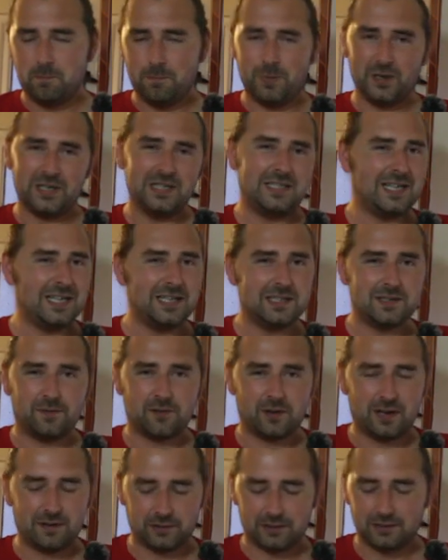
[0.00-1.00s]
But it takes
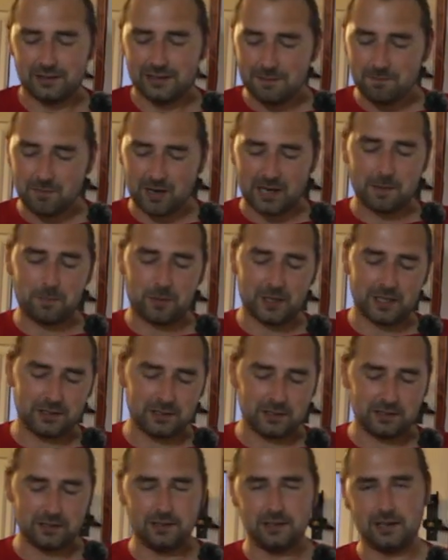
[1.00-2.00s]
forever, in my
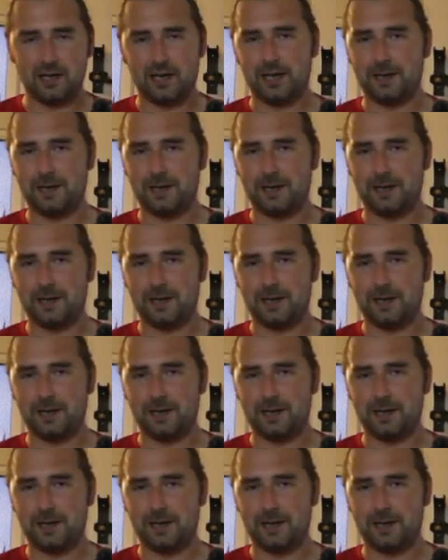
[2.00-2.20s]
opinion.